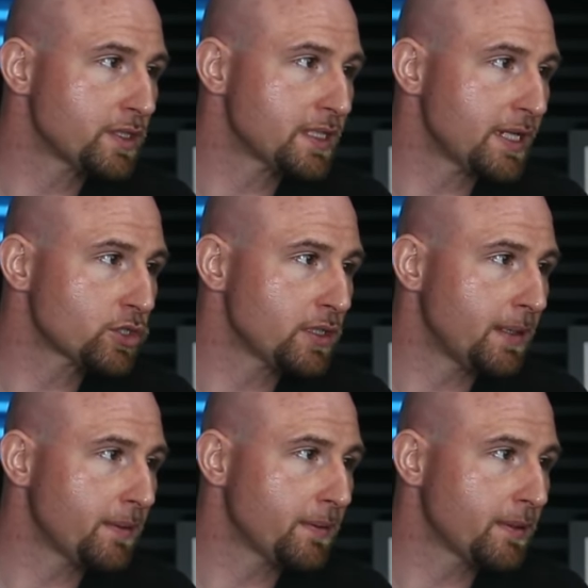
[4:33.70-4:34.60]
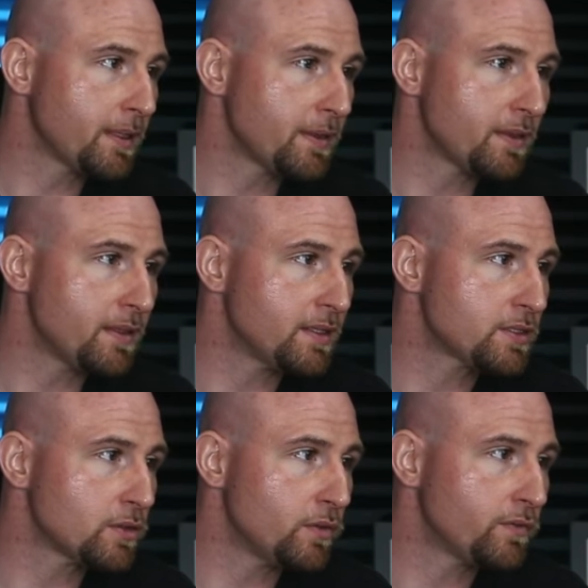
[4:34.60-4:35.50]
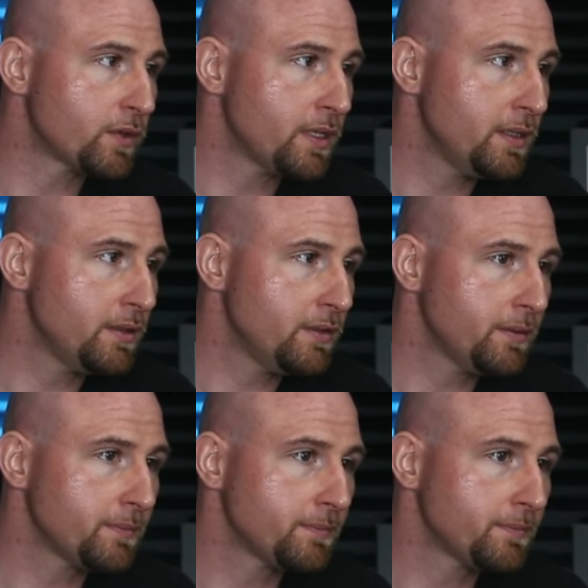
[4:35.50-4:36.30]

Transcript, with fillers: actually get this over here.